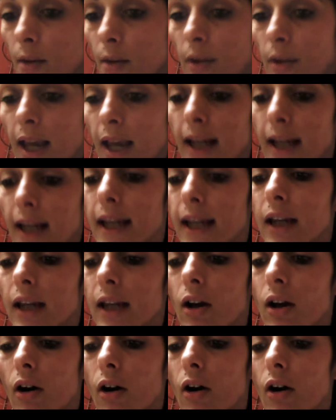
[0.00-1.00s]
Kelly,
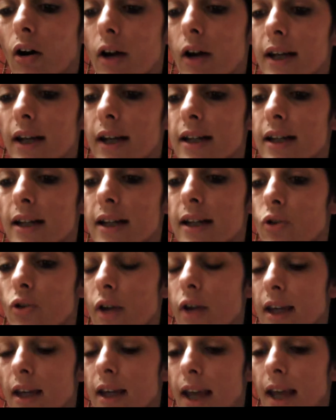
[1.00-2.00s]
I need to try
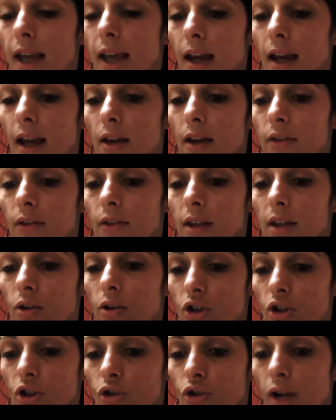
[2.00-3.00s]
and get the
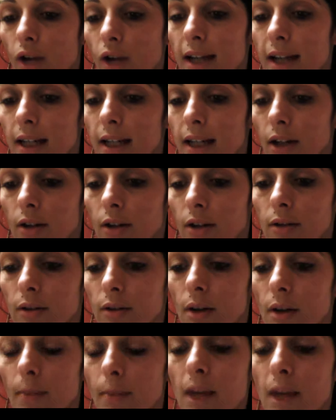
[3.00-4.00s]
Australian.
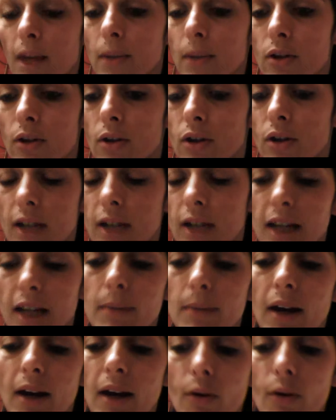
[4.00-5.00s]
Maybe you could
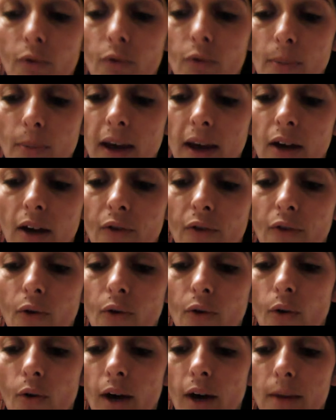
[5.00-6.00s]
email Rebecca
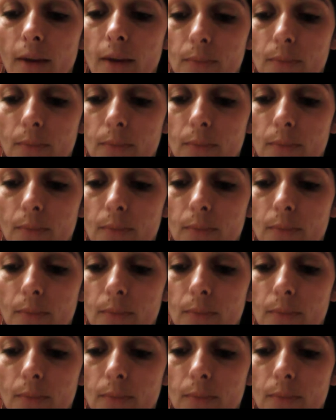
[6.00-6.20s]
for it.